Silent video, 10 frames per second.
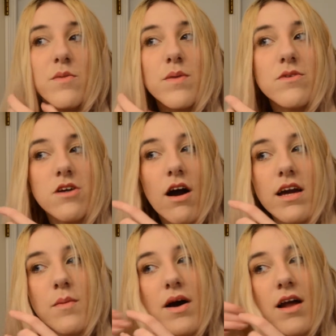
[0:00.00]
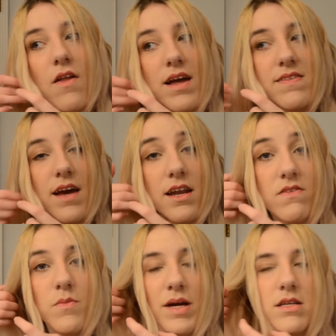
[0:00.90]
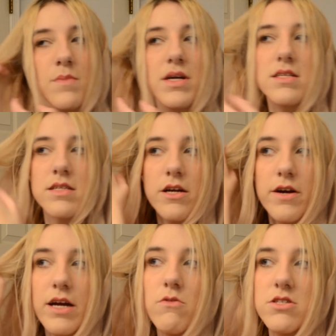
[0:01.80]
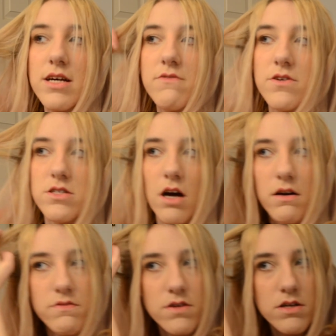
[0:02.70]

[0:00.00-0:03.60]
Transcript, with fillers: people talking about how like the end of the pandemic is nearing, which like first off,